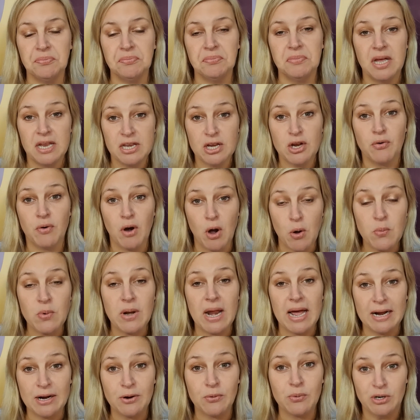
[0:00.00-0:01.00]
in your own
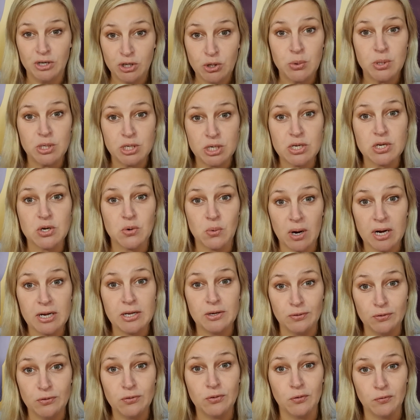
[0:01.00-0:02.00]
language, which is quite
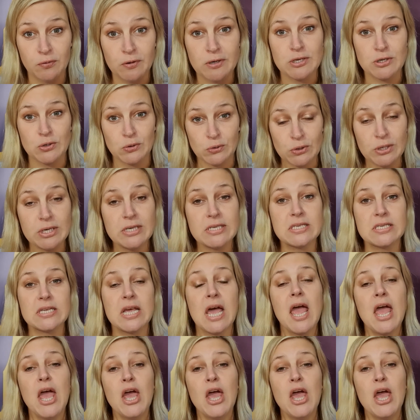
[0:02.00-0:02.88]
useful for tourists,